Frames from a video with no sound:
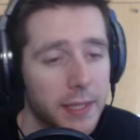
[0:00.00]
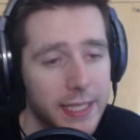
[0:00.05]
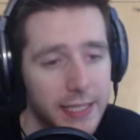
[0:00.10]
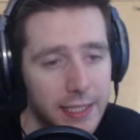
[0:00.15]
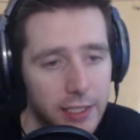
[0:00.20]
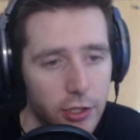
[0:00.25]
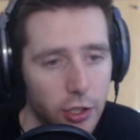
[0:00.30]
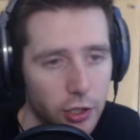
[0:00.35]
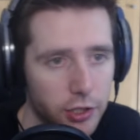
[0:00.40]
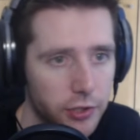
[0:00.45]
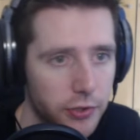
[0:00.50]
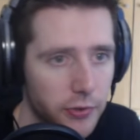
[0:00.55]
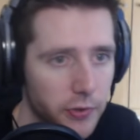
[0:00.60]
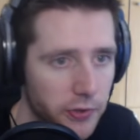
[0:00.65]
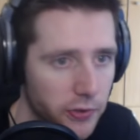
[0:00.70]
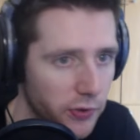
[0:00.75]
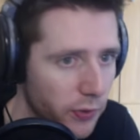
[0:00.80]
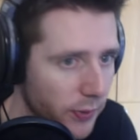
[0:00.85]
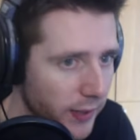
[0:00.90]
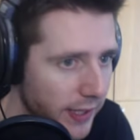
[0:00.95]
Dark Souls
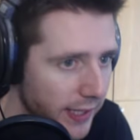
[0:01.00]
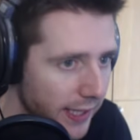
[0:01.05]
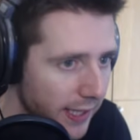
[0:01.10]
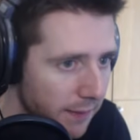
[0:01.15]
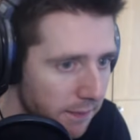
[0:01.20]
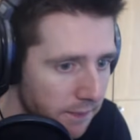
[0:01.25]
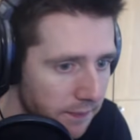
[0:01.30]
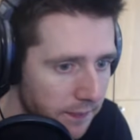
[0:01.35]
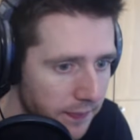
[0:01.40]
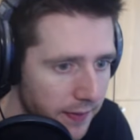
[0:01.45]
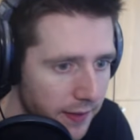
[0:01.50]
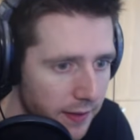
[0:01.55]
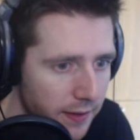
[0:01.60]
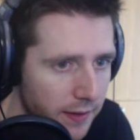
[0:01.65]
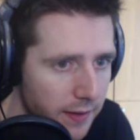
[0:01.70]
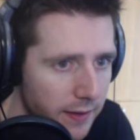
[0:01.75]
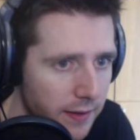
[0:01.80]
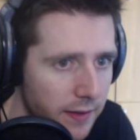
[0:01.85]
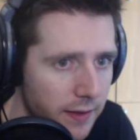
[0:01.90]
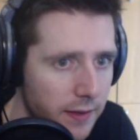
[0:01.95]
3 game.
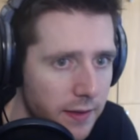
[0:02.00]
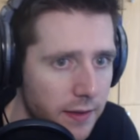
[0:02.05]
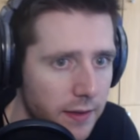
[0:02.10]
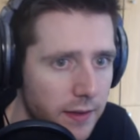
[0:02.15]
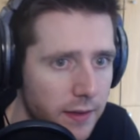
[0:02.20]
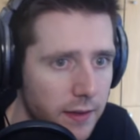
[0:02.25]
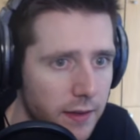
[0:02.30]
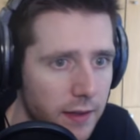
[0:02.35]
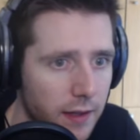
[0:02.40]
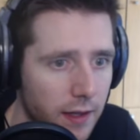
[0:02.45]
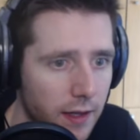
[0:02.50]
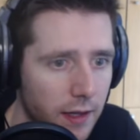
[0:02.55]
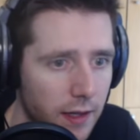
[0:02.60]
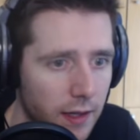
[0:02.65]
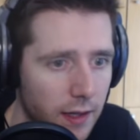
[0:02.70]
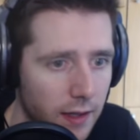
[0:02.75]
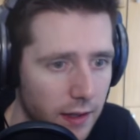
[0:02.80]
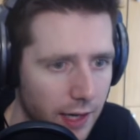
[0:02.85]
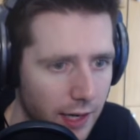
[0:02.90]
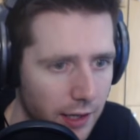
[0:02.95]

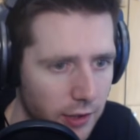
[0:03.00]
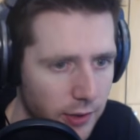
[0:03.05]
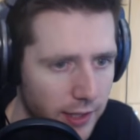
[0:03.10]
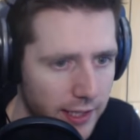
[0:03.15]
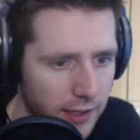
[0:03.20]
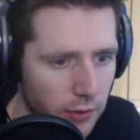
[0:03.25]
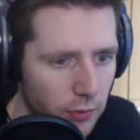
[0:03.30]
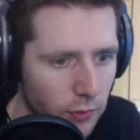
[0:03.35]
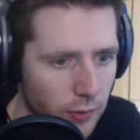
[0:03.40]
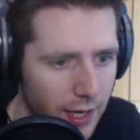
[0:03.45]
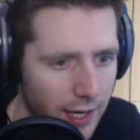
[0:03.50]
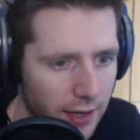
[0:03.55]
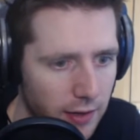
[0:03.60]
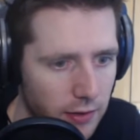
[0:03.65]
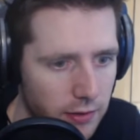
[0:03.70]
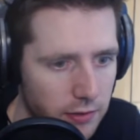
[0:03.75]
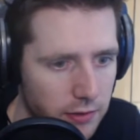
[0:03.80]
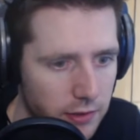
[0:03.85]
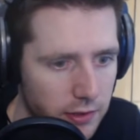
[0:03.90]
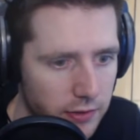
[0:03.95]
How do I get
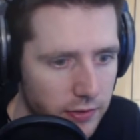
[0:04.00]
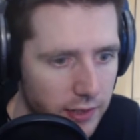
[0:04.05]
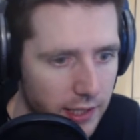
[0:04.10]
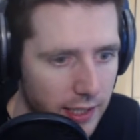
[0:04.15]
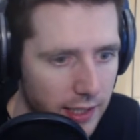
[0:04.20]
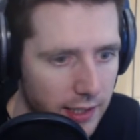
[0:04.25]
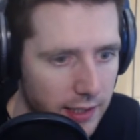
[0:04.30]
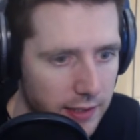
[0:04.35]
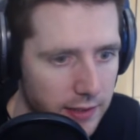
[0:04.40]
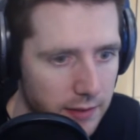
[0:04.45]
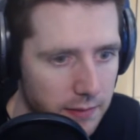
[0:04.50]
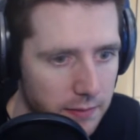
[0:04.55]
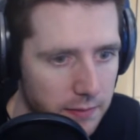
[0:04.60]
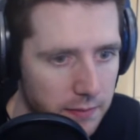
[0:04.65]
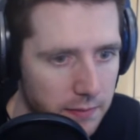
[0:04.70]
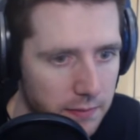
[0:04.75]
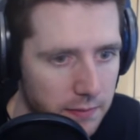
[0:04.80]
around for that item?